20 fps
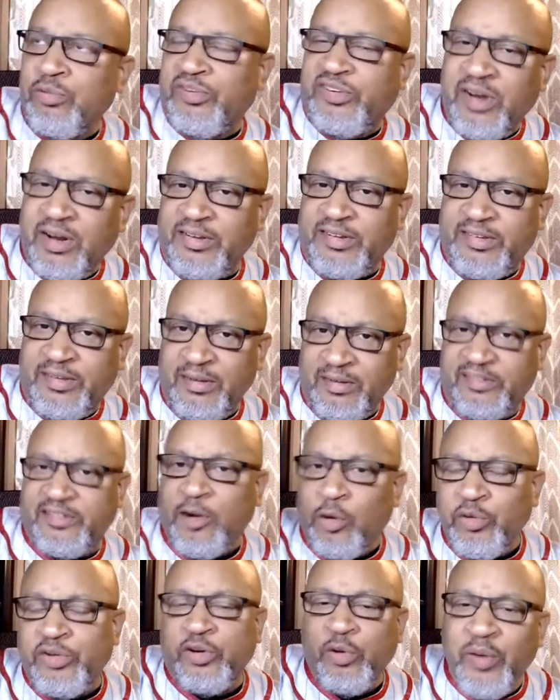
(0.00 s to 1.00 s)
justice,
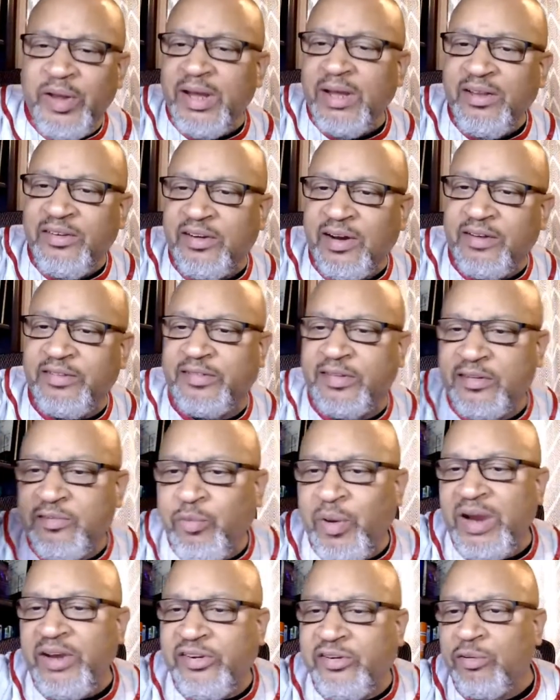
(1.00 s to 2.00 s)
social injustice,
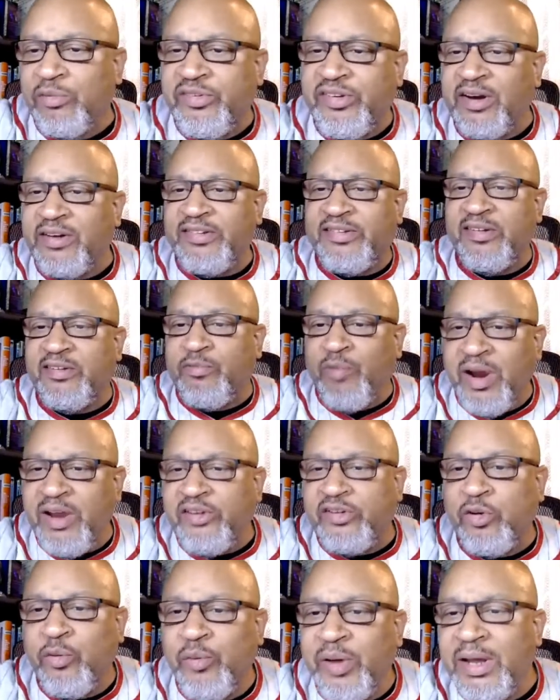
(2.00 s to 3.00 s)
racial justice,
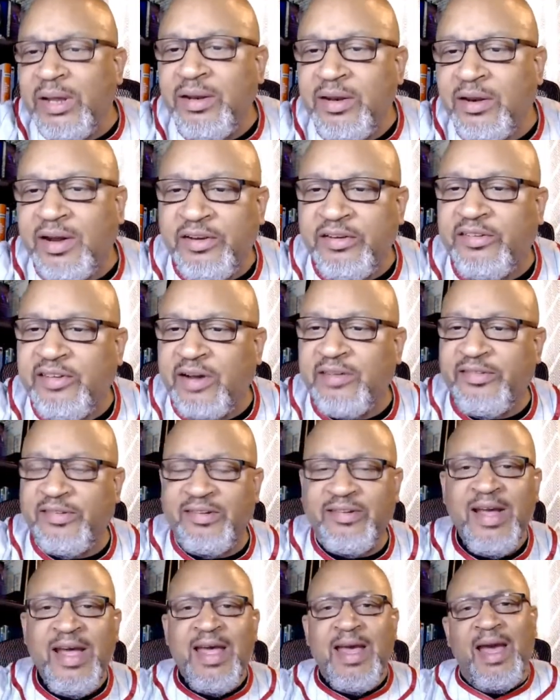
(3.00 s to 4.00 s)
racial injustice,
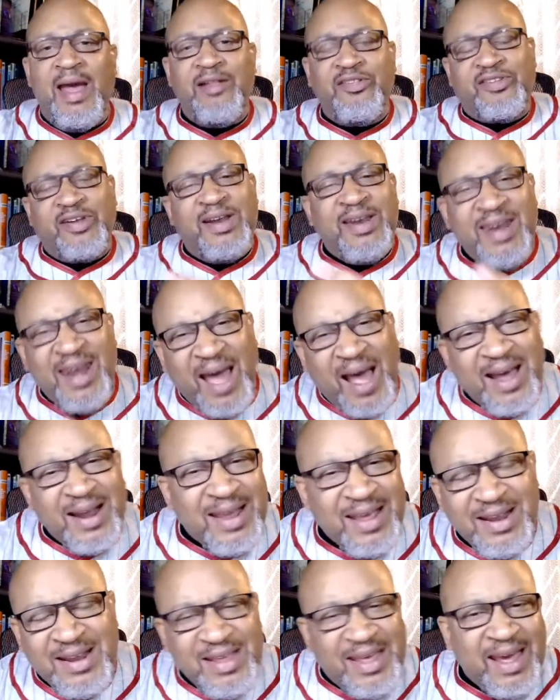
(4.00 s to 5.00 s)
and to not
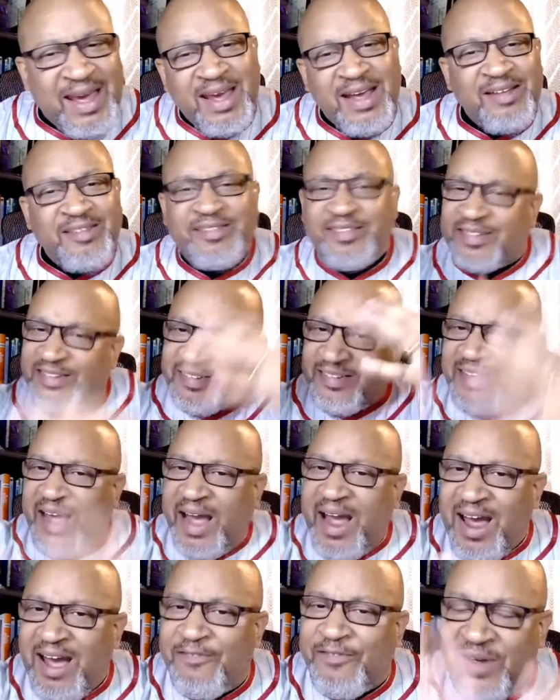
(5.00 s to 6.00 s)
engage
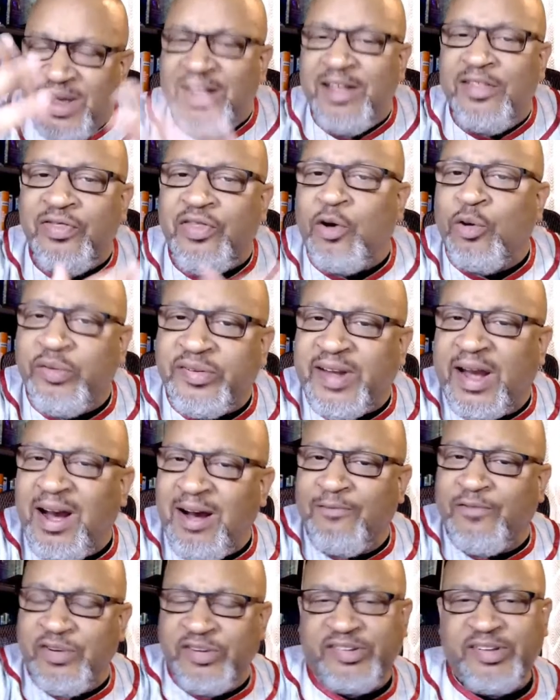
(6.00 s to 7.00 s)
staff in those
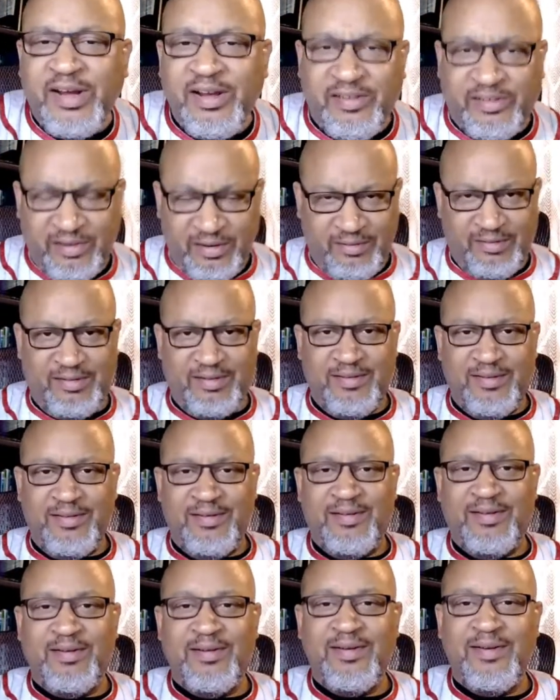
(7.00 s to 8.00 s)
conversations
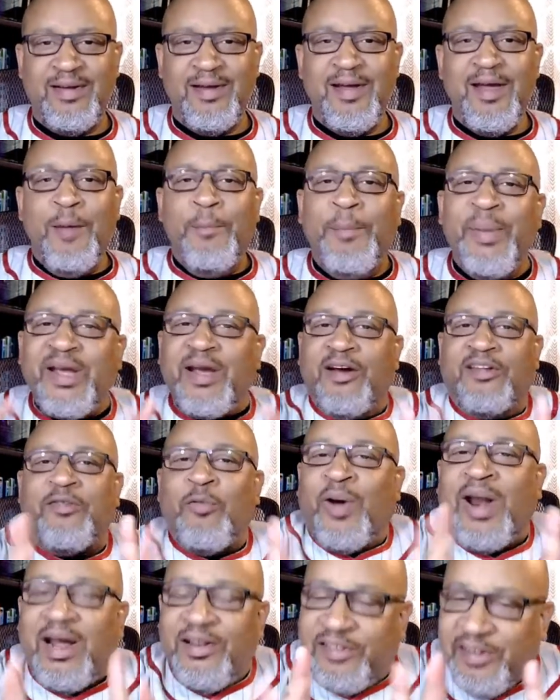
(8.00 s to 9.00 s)
because of
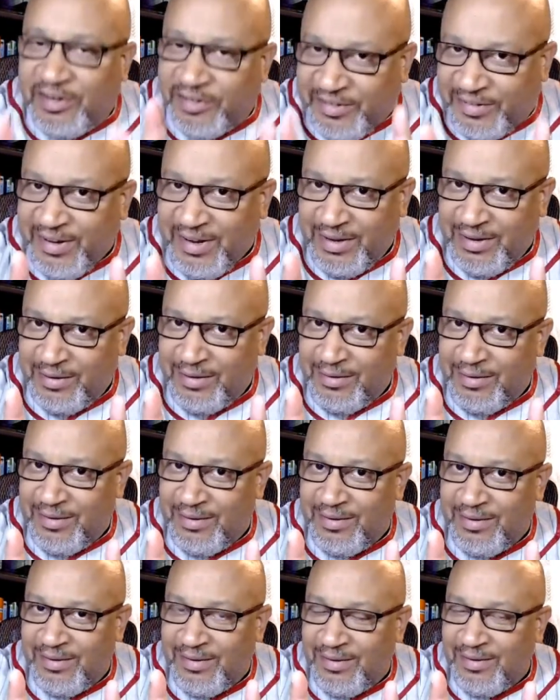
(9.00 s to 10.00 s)
what I just said
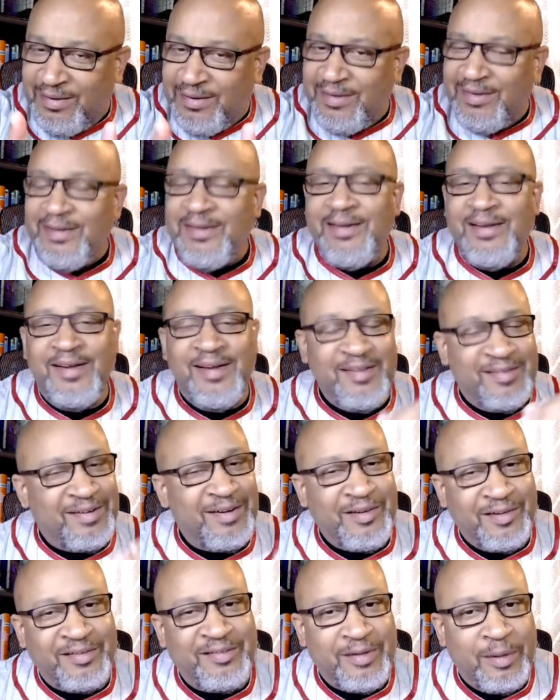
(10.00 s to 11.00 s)
is
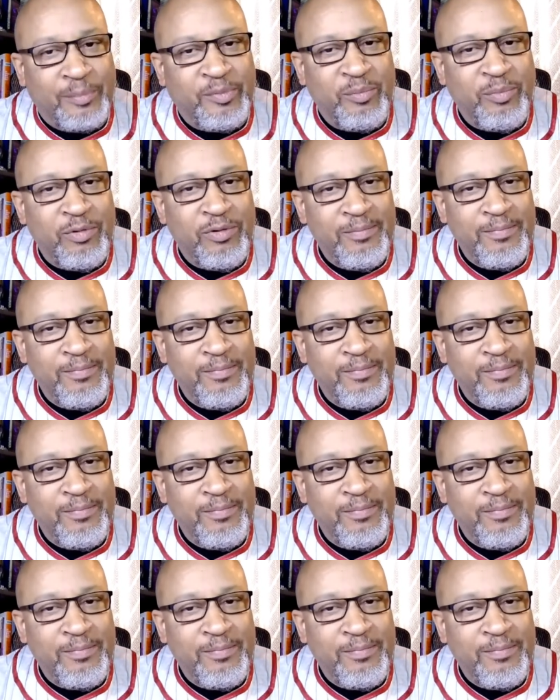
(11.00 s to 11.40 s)
unacceptable.